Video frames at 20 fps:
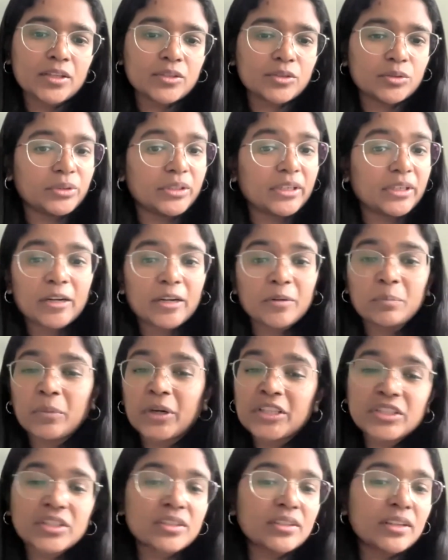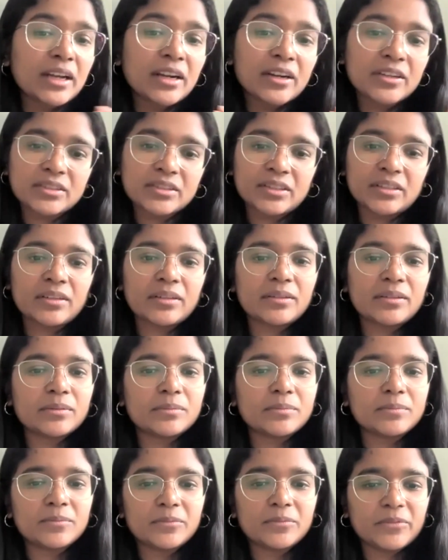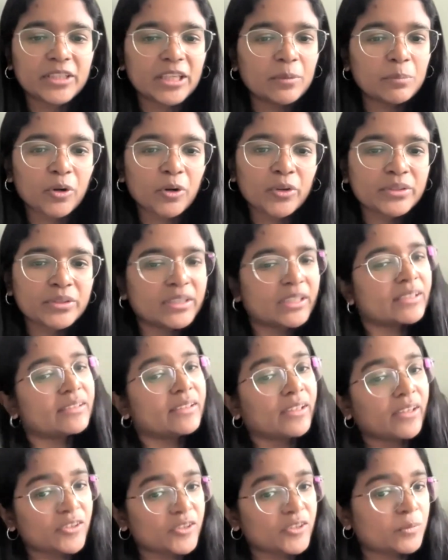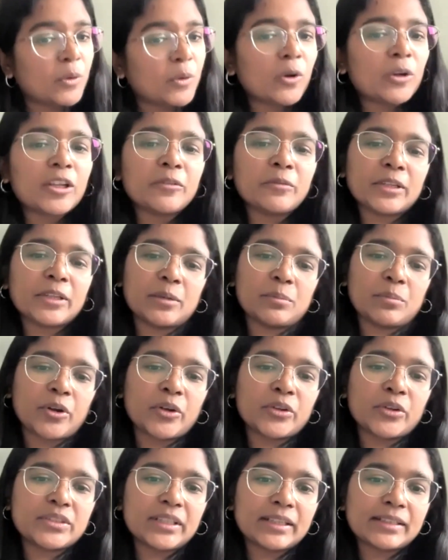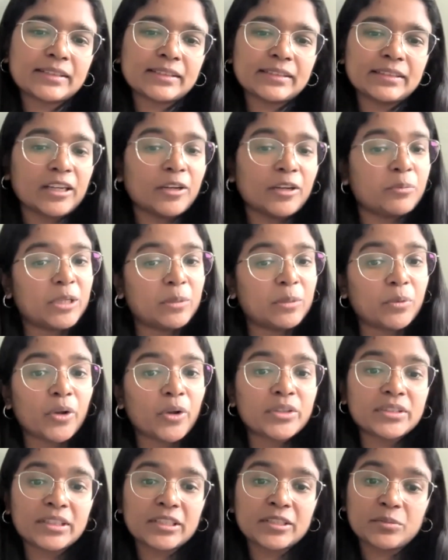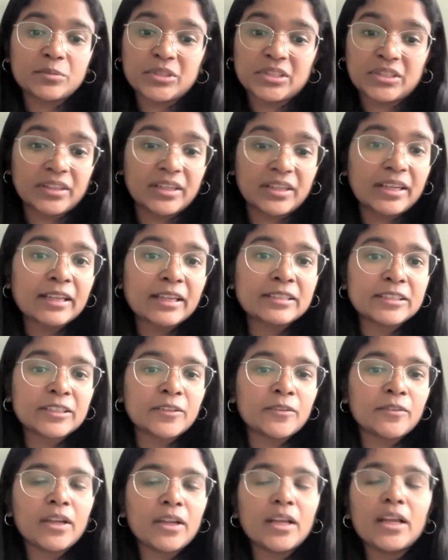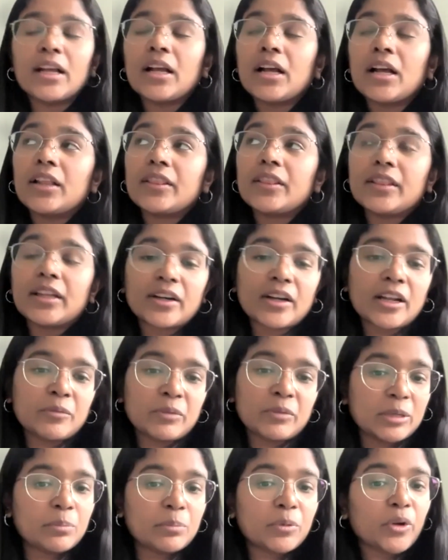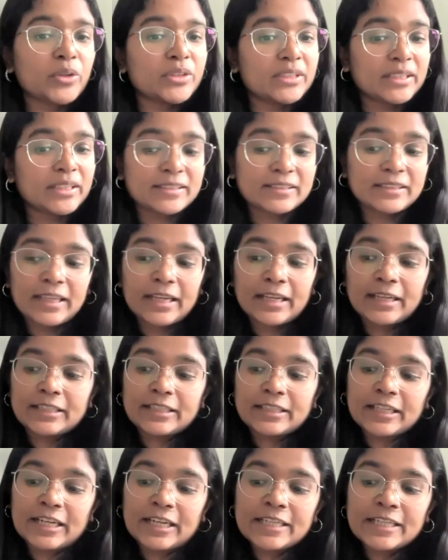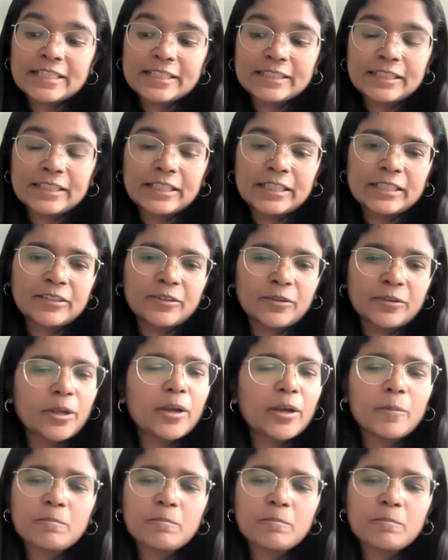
So there are much larger wiki projects, there are smaller wiki projects, there are wiki projects which are inactive, there are wiki projects that concern,